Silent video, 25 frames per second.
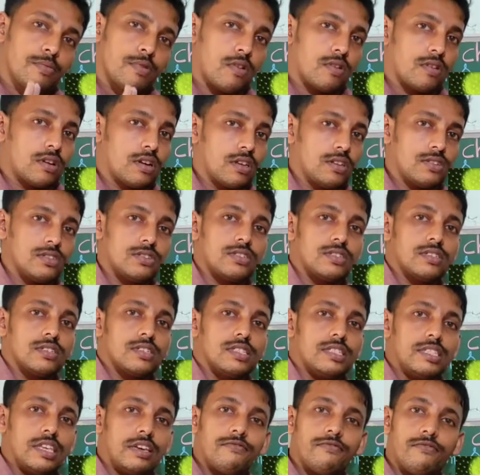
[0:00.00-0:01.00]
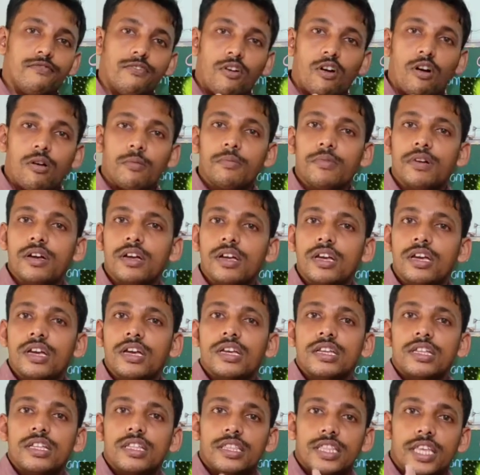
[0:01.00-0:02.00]
protist, they
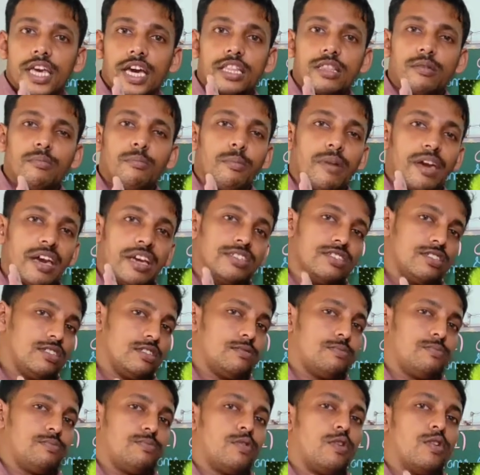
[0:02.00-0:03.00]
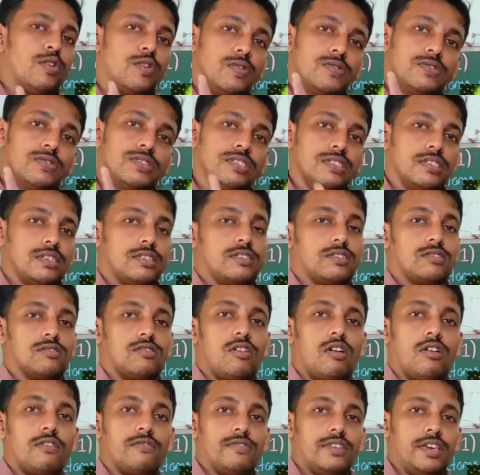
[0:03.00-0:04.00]
are the major producers
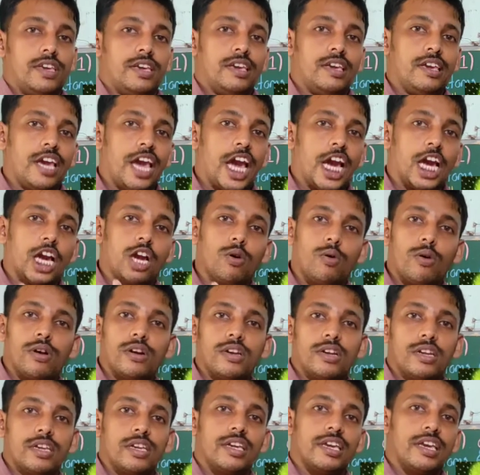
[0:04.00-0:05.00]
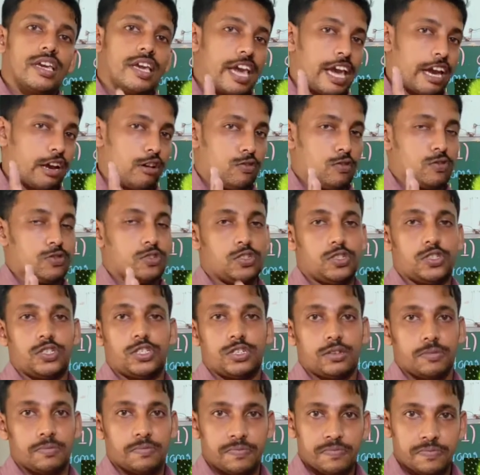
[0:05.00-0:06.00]
of the aquatic
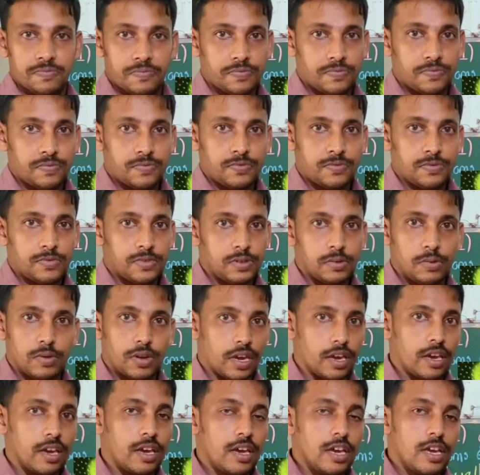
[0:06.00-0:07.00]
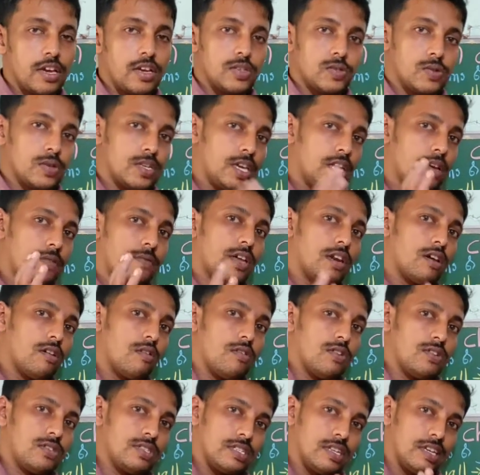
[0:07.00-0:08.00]
ecosystem. Okay, so here we are
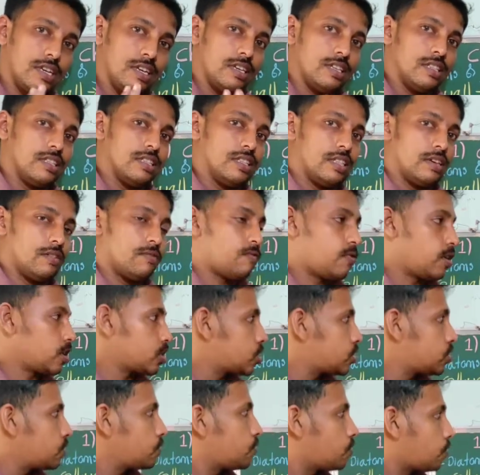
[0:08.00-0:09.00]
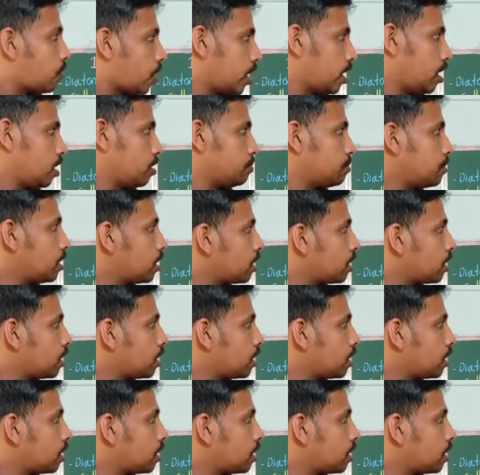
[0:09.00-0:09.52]
going to study the first phylum,